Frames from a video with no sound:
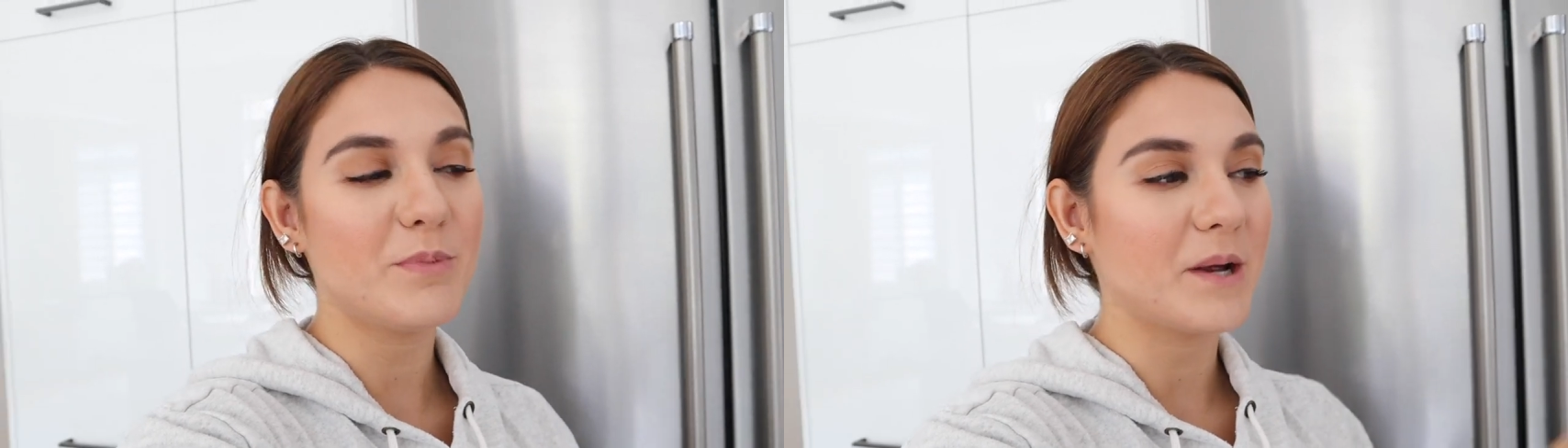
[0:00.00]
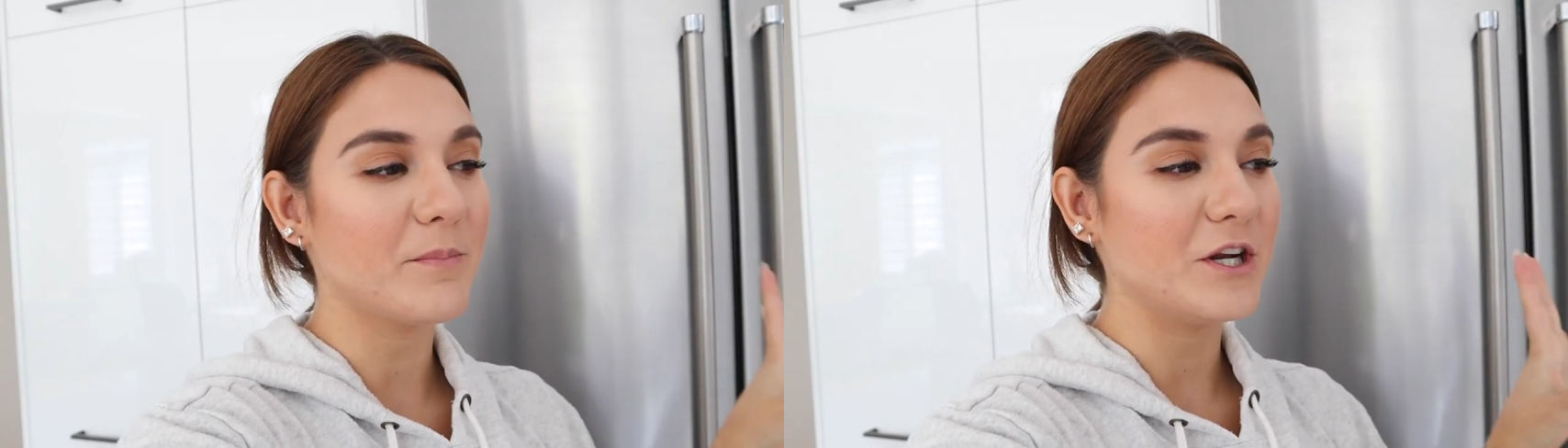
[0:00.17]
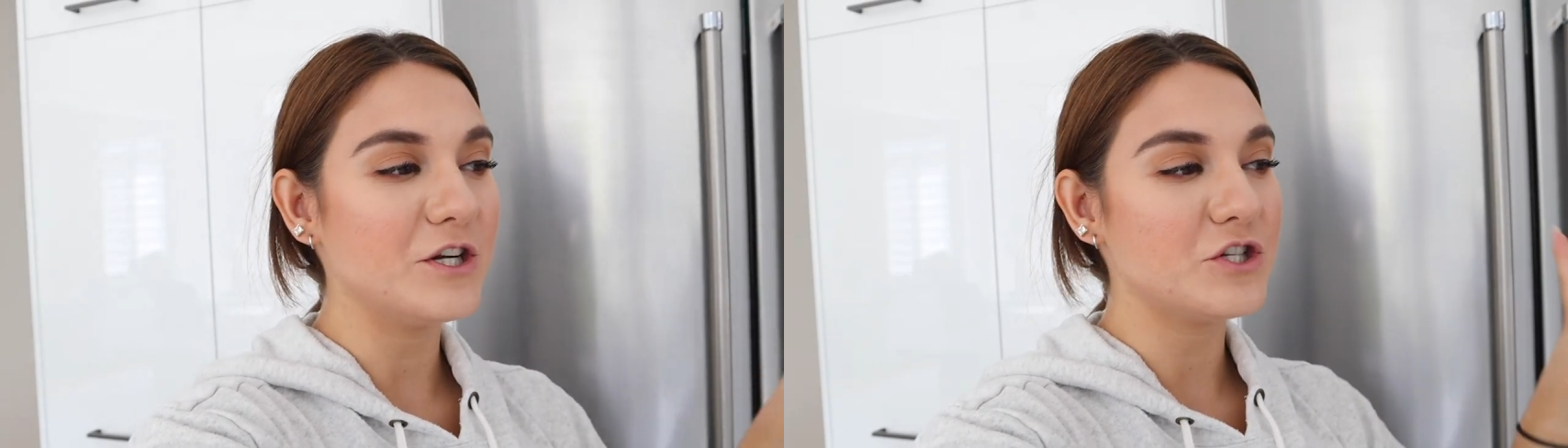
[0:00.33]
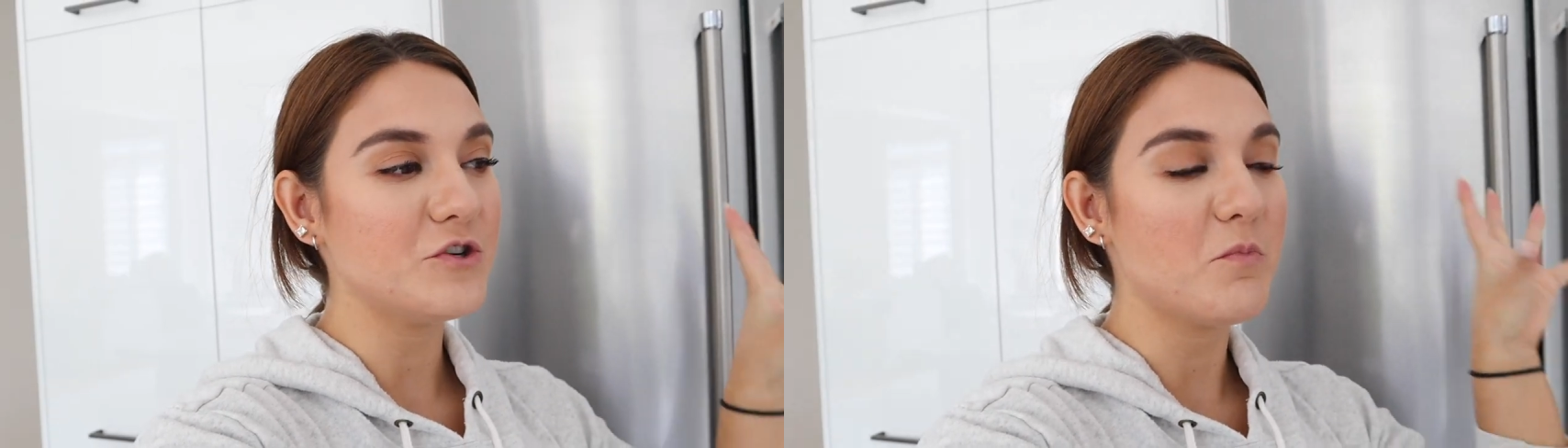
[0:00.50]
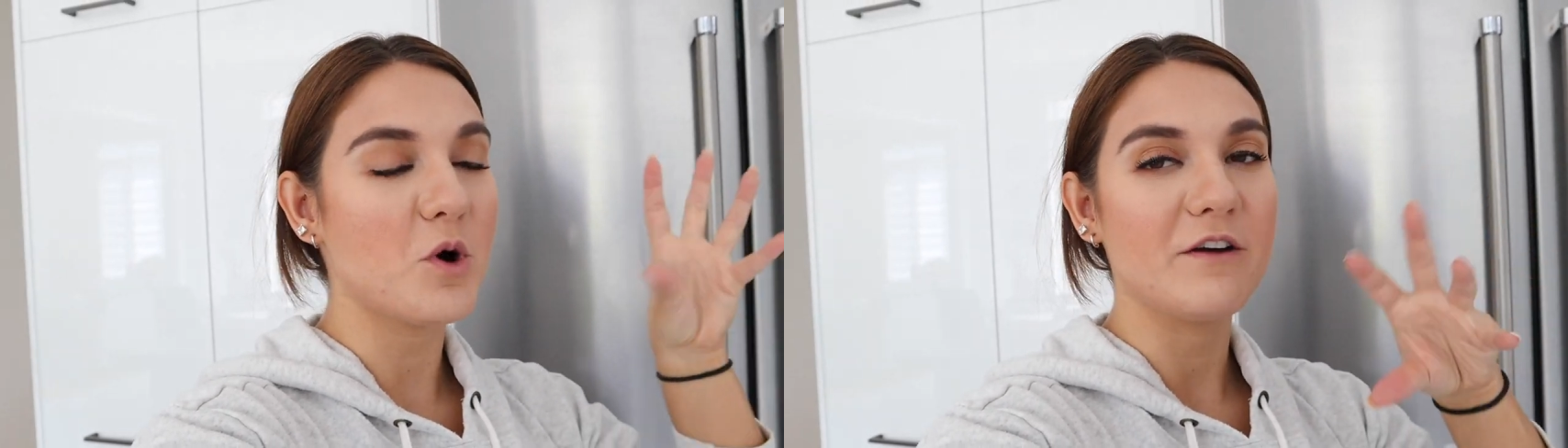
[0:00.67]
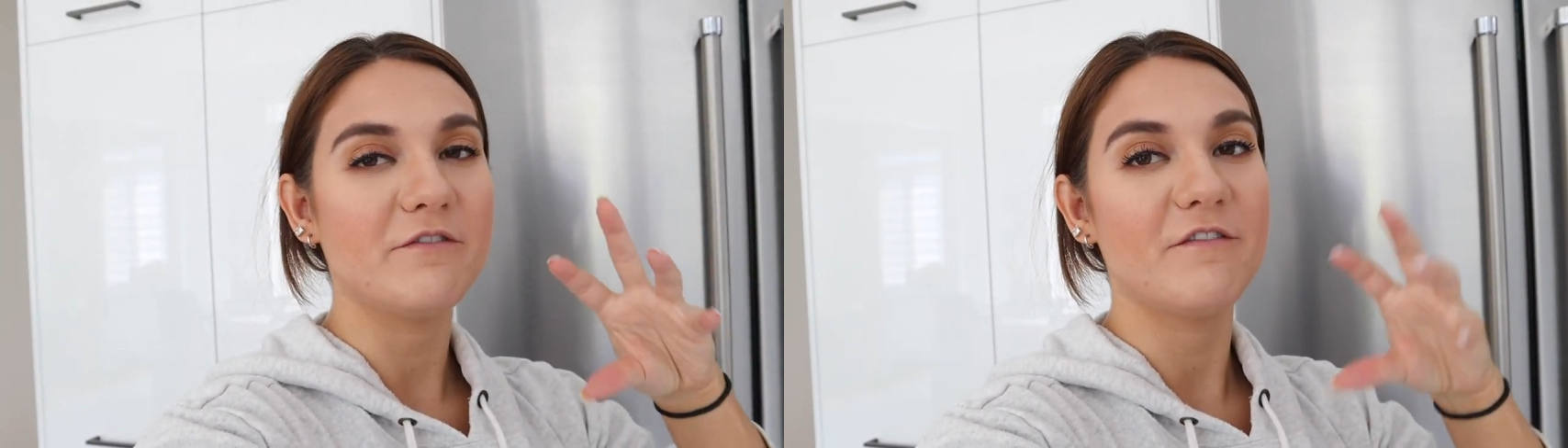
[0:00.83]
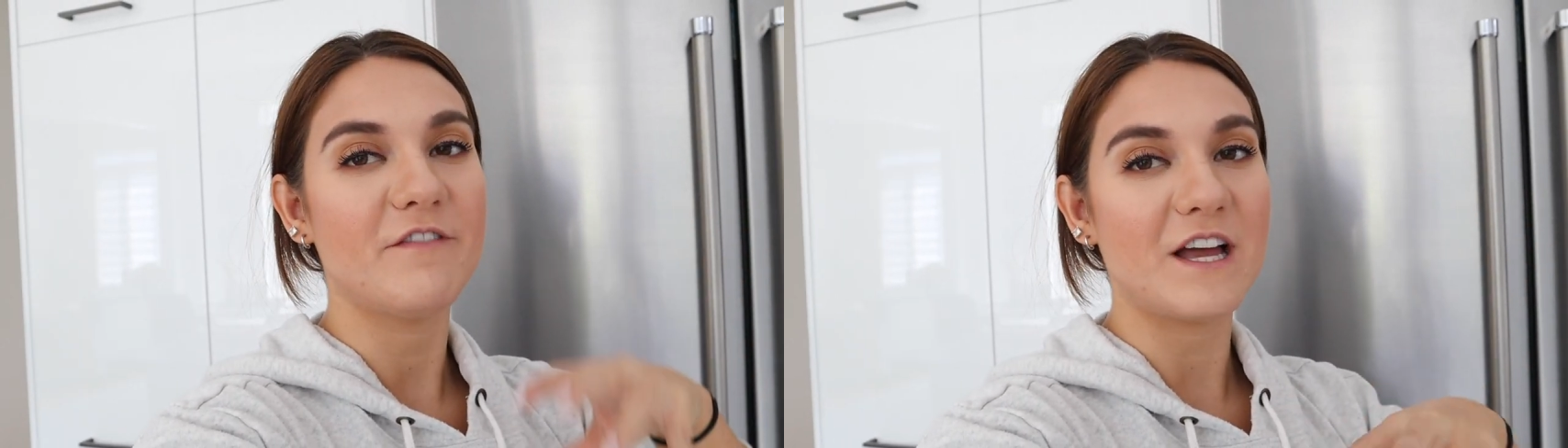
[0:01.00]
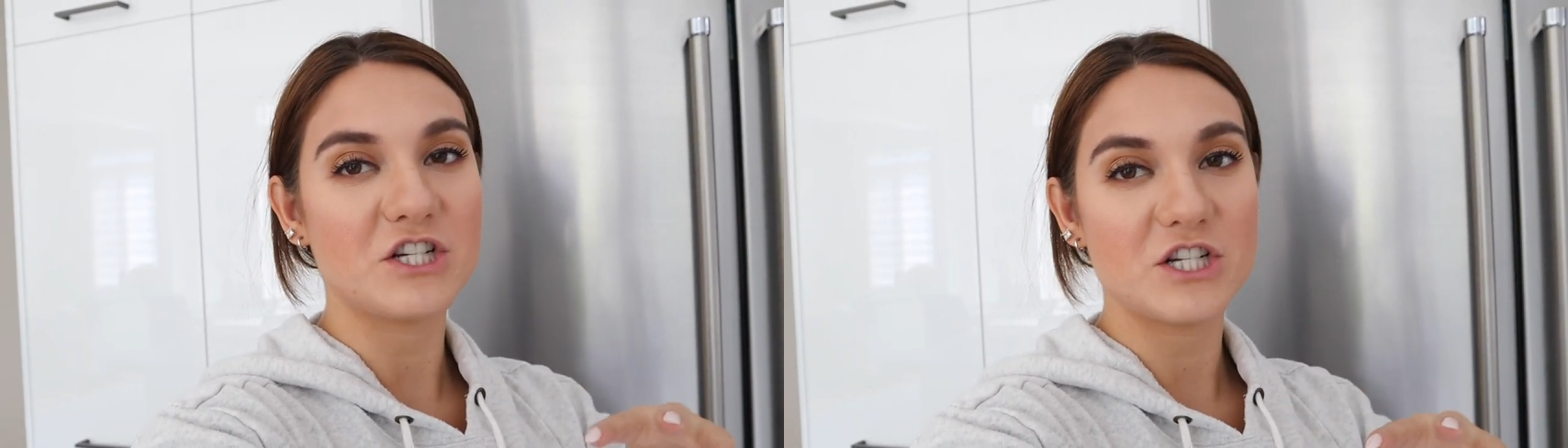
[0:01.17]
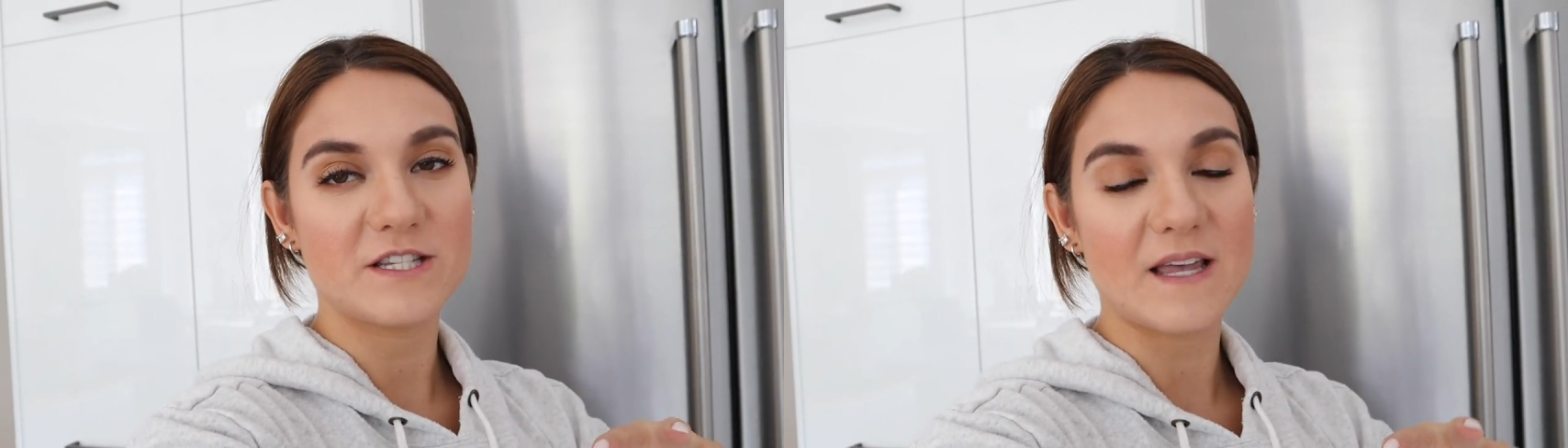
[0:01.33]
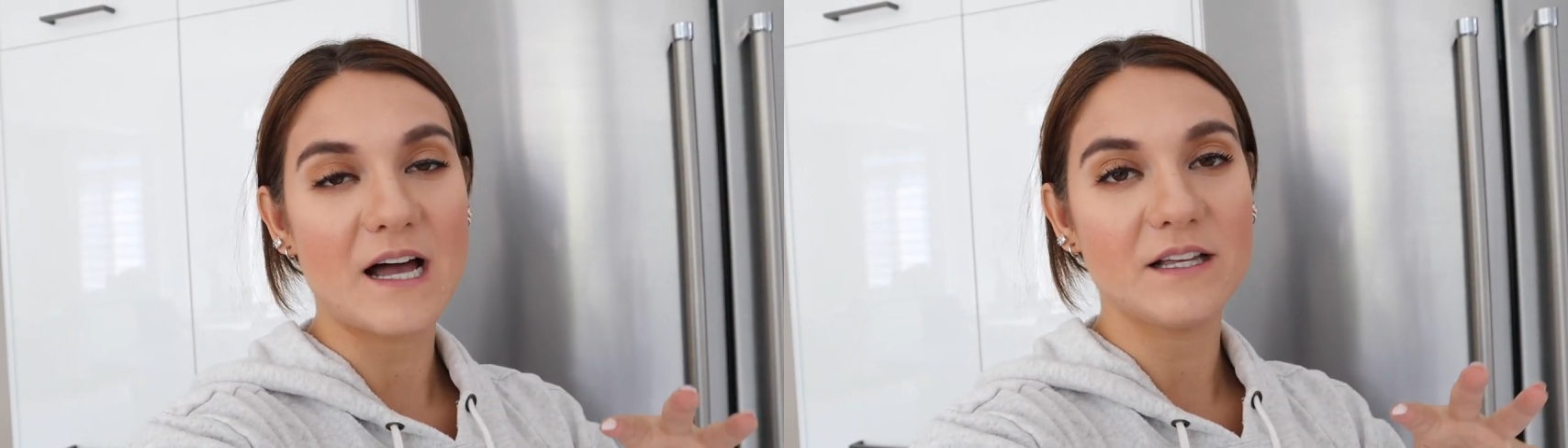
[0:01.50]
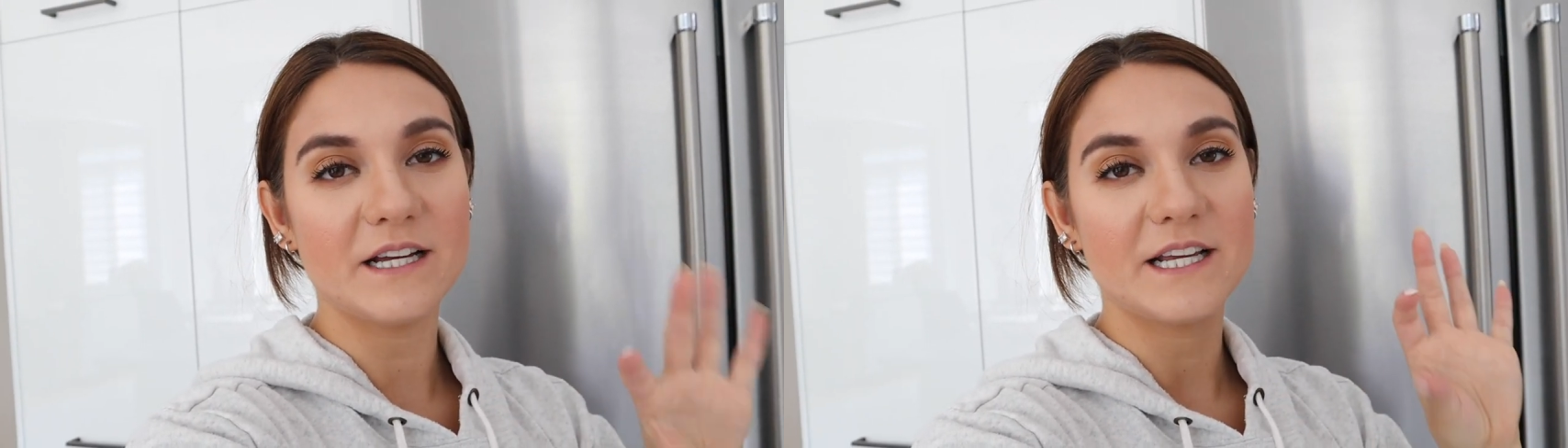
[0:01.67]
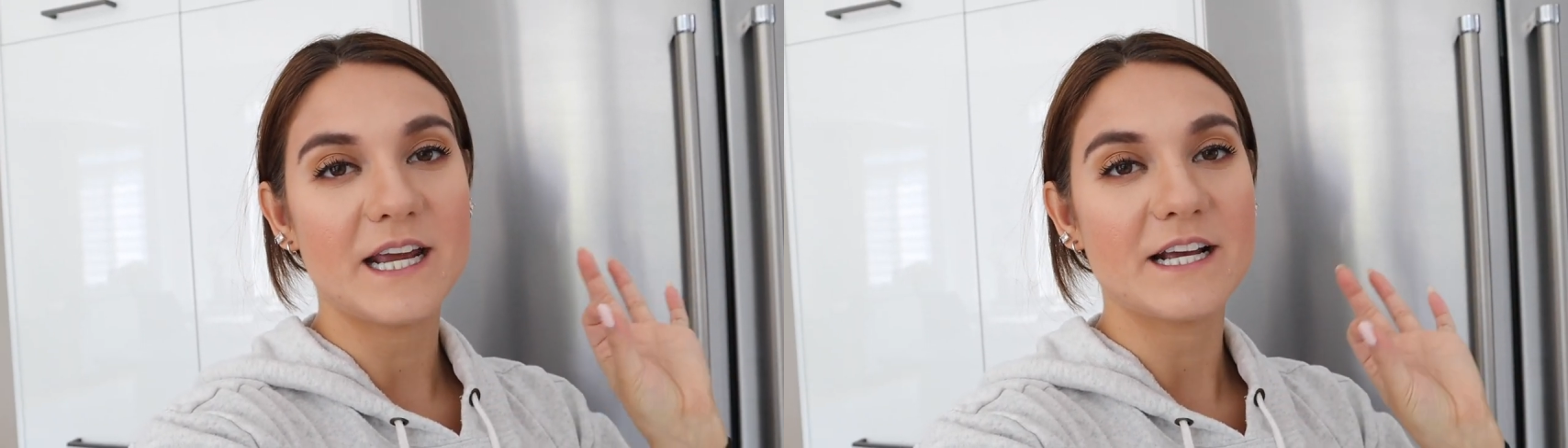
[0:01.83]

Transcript: but I'm gonna do more of a veggie salad,